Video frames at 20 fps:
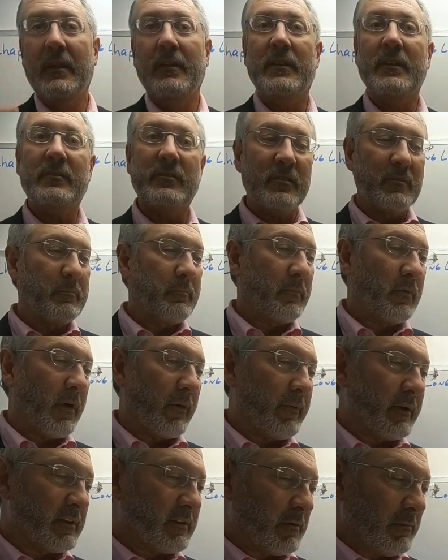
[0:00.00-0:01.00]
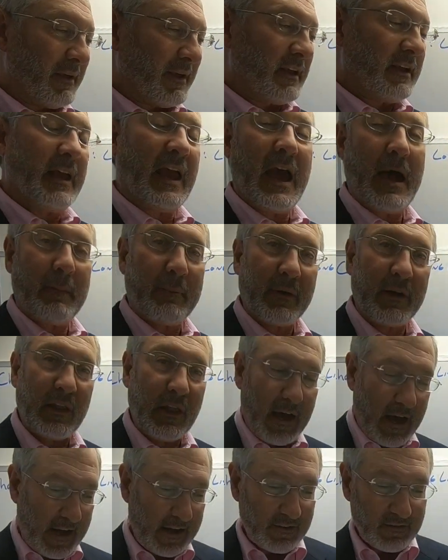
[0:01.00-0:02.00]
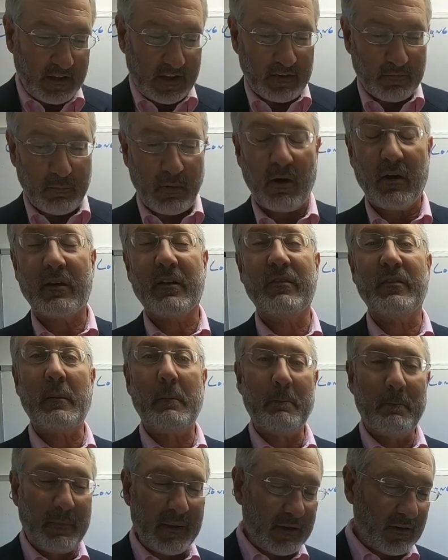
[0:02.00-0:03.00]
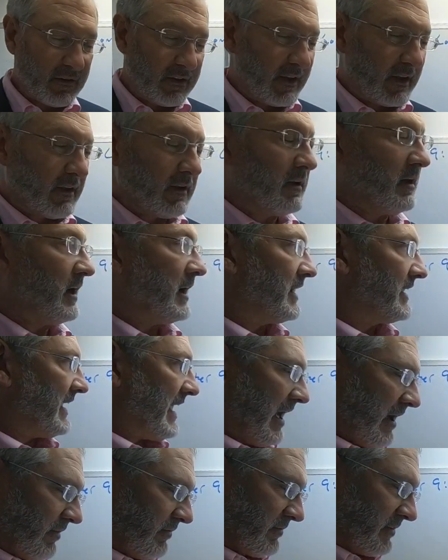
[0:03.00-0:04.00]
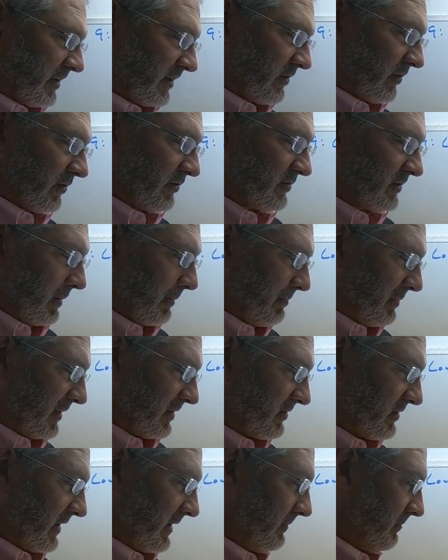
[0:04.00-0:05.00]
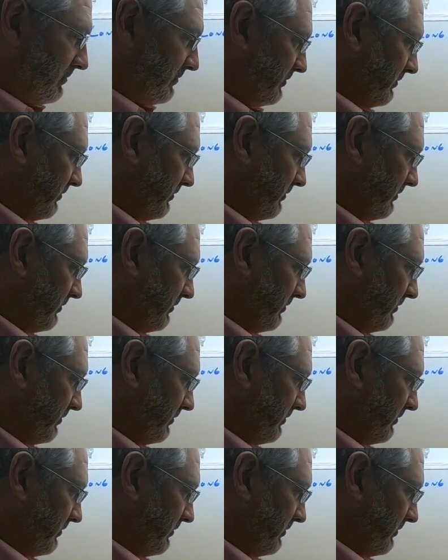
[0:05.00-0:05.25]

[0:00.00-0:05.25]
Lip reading: This is going to be capitalized as part of the building account. It goes to building.